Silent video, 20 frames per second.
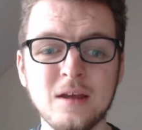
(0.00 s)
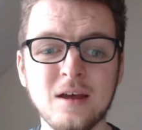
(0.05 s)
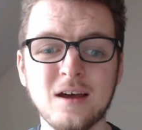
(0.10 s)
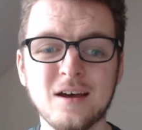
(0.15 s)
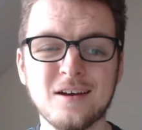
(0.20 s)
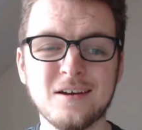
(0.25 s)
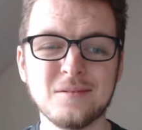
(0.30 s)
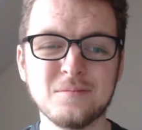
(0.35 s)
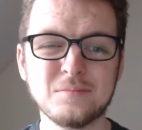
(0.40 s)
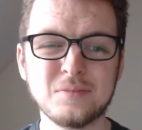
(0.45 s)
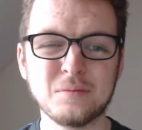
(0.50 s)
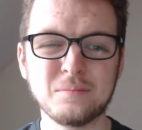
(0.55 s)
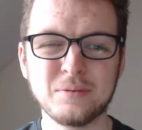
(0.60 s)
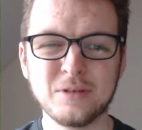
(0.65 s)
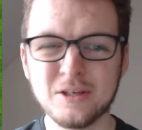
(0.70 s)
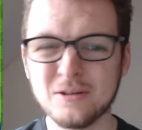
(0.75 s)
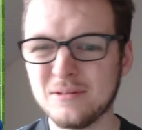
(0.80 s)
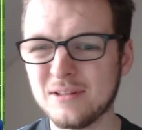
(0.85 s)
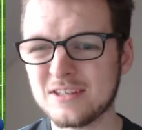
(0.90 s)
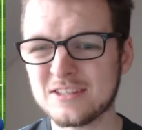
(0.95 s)
But
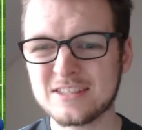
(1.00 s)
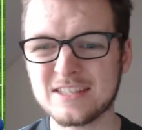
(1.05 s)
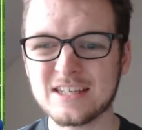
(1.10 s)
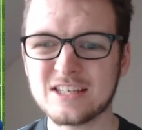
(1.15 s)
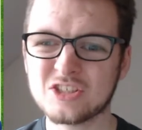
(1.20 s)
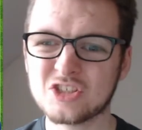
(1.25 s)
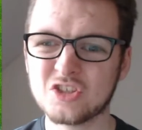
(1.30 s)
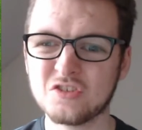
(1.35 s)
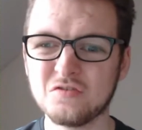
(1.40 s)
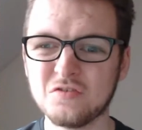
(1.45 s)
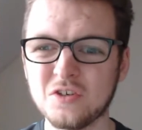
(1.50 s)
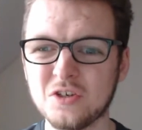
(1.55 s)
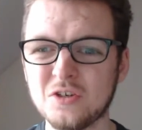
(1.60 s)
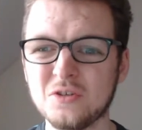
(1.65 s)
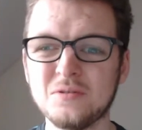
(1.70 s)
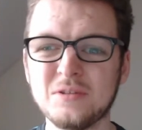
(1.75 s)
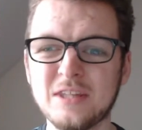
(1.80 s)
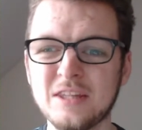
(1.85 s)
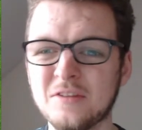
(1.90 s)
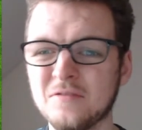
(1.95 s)
Pulisic,
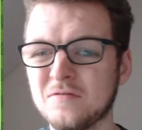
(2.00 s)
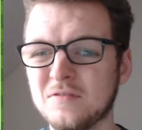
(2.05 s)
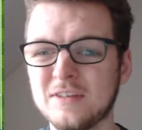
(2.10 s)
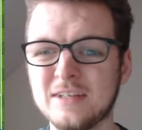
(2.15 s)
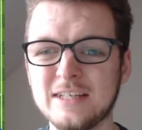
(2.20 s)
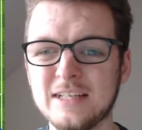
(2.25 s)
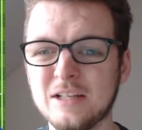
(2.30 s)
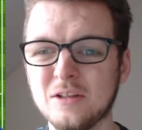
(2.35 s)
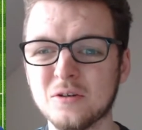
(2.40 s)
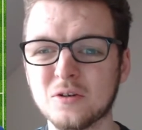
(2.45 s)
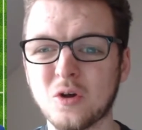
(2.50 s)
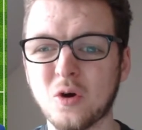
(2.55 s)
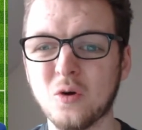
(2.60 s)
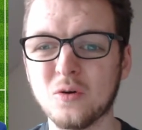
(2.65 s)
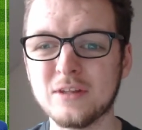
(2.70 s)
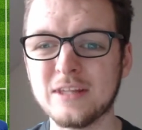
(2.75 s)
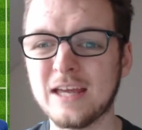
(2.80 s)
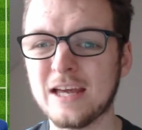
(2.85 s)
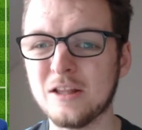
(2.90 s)
Giroud didn't really look on it.